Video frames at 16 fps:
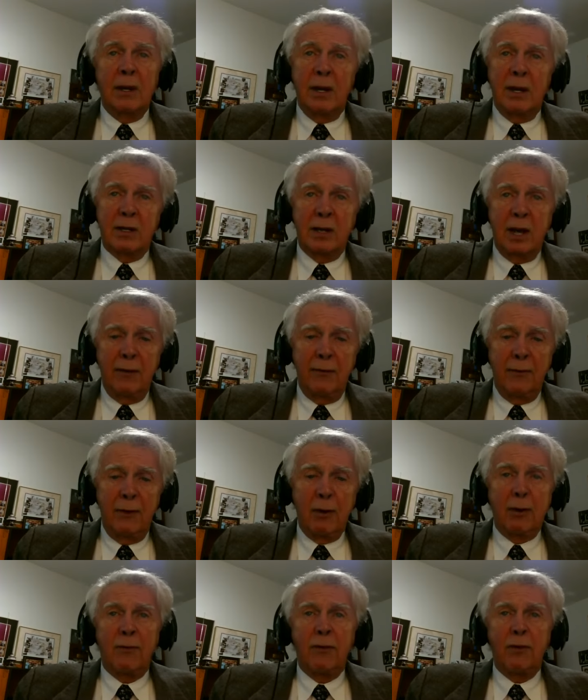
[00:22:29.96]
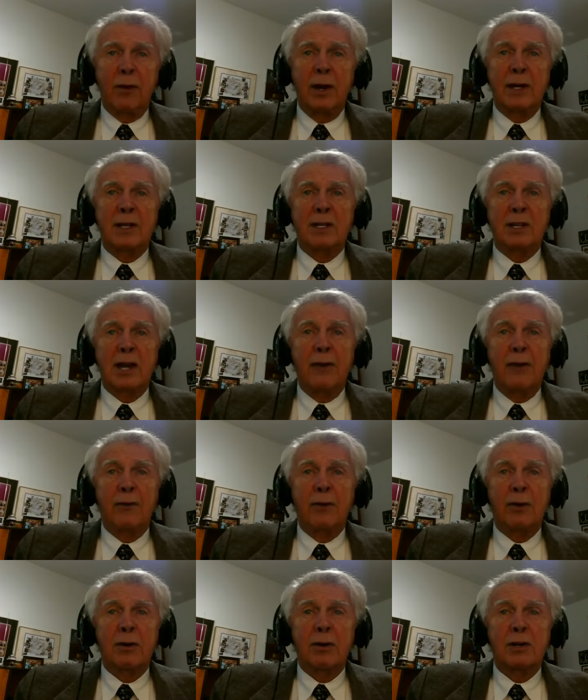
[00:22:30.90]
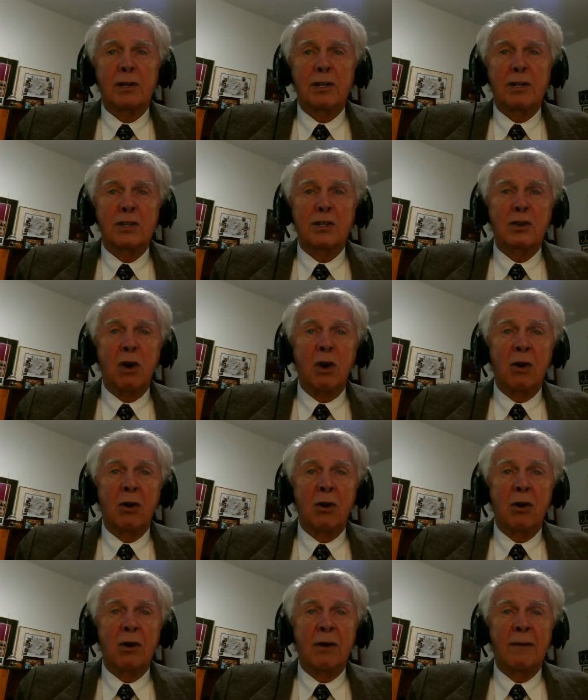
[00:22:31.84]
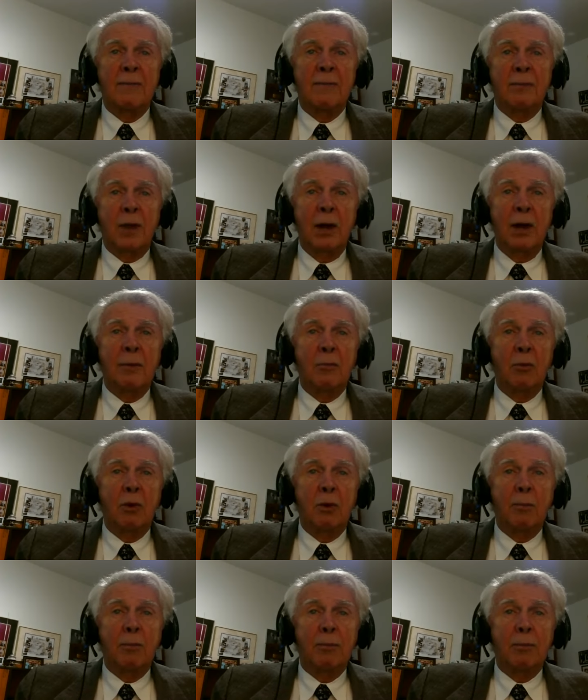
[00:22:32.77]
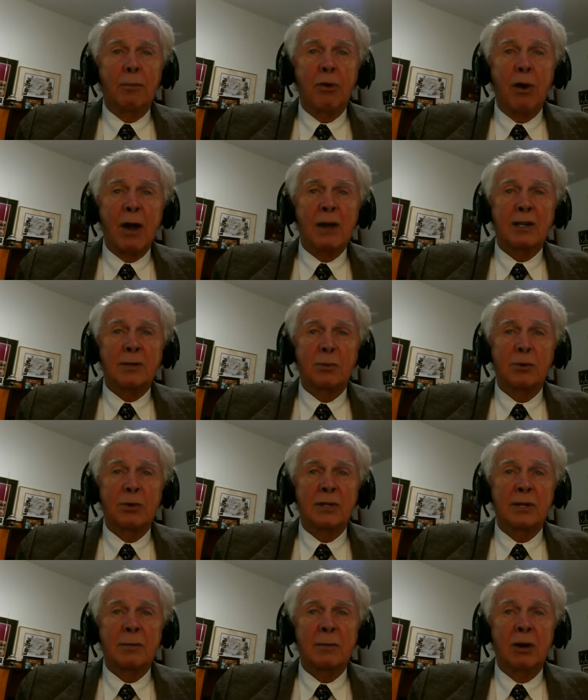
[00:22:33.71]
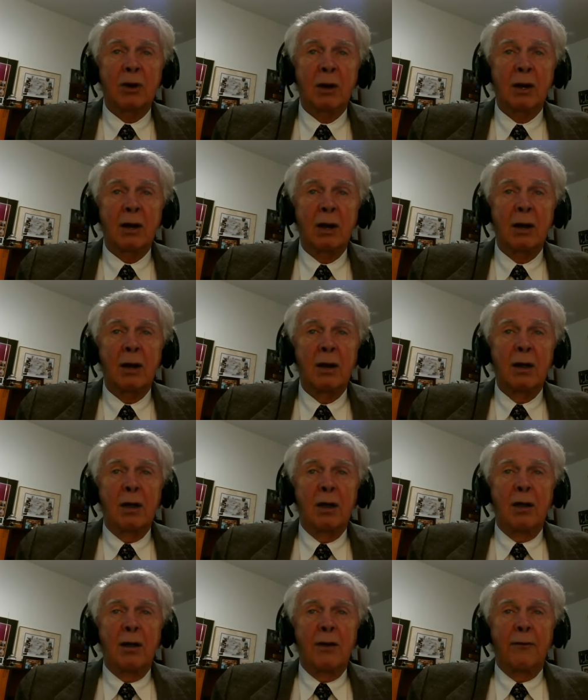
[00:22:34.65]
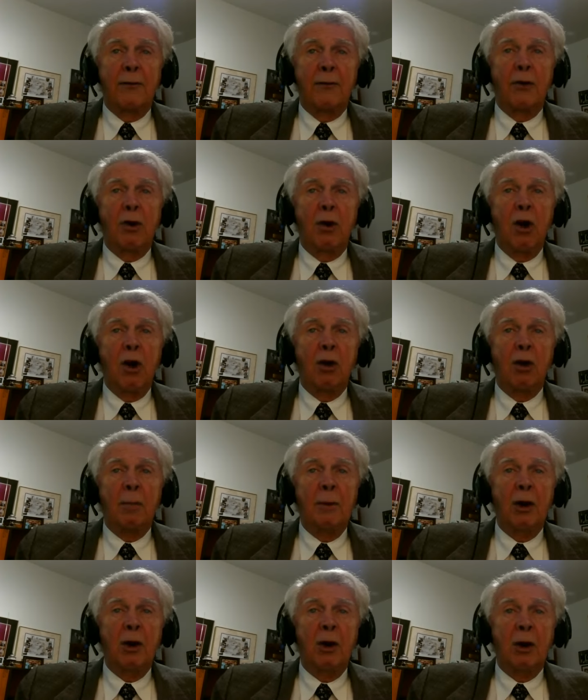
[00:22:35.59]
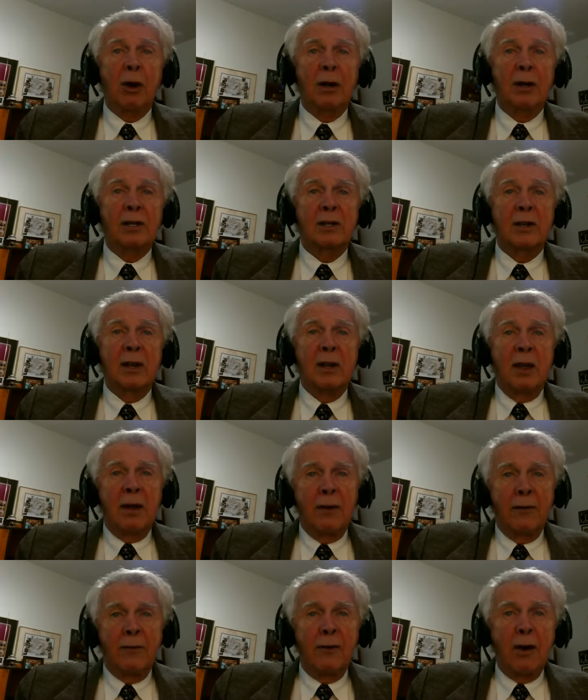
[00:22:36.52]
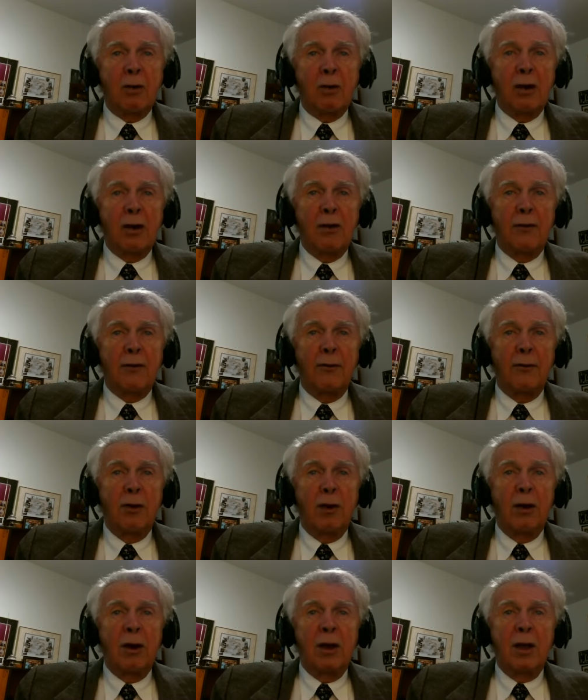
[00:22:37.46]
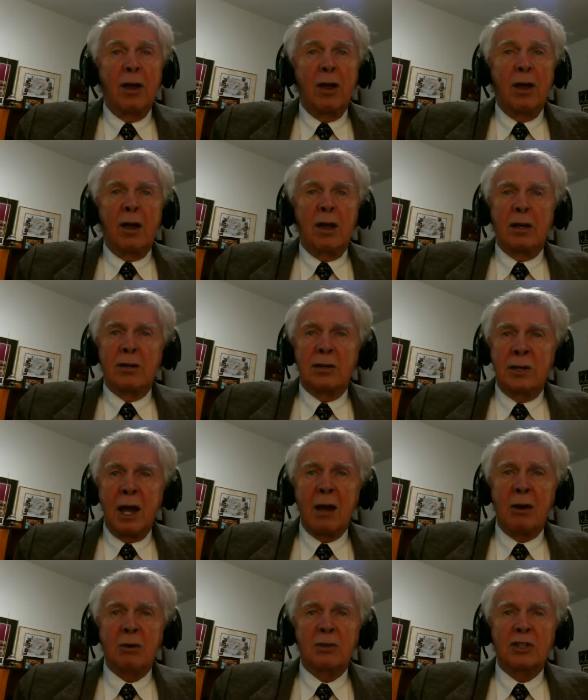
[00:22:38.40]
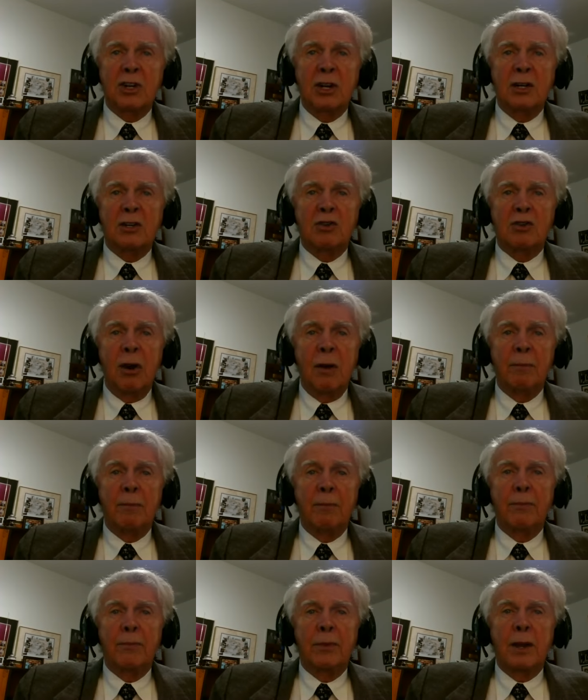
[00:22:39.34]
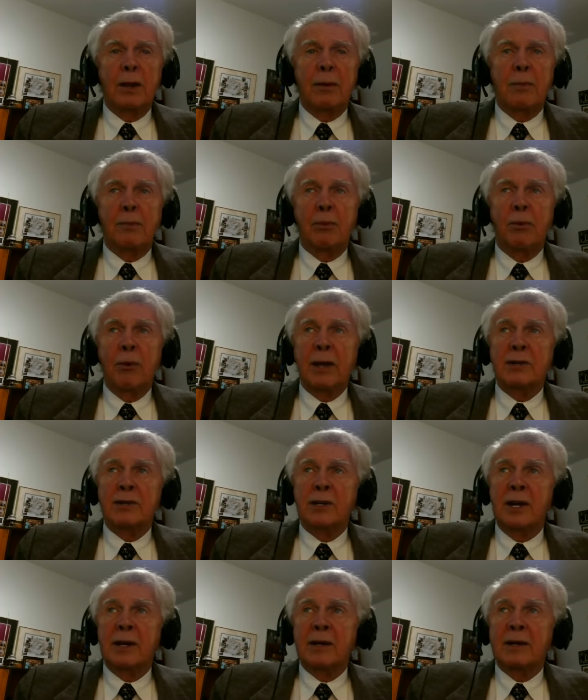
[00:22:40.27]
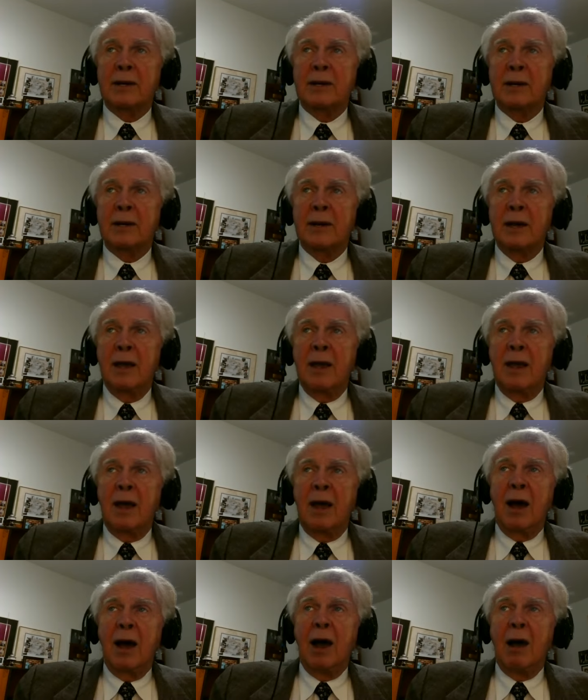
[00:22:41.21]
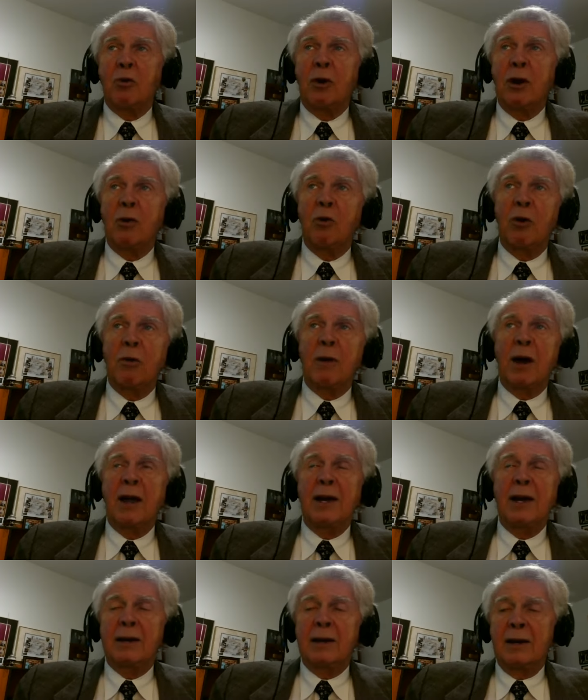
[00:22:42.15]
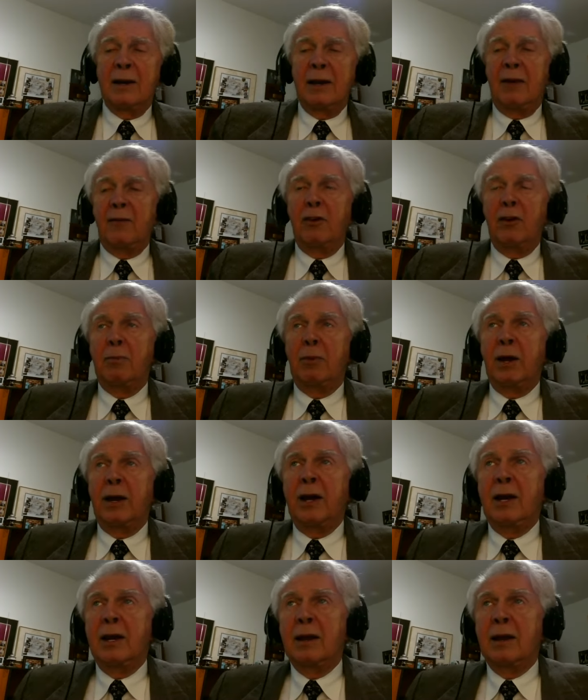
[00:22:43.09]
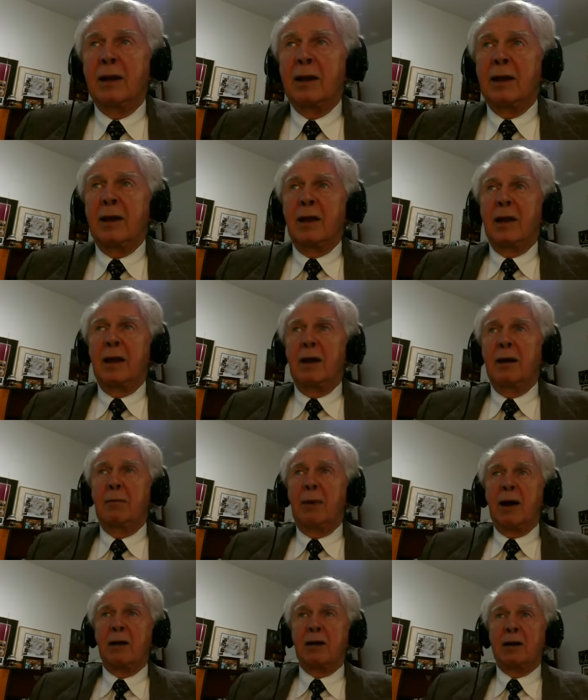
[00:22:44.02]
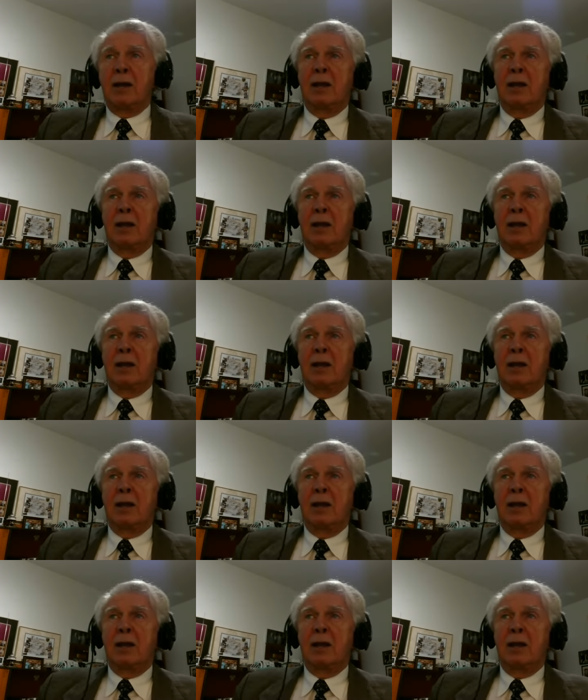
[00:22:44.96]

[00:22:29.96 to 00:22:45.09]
is a vote for a safer, stronger, and more prosperous America for all Americans. Vote for Donald J. Trump, president. I want to remind everybody about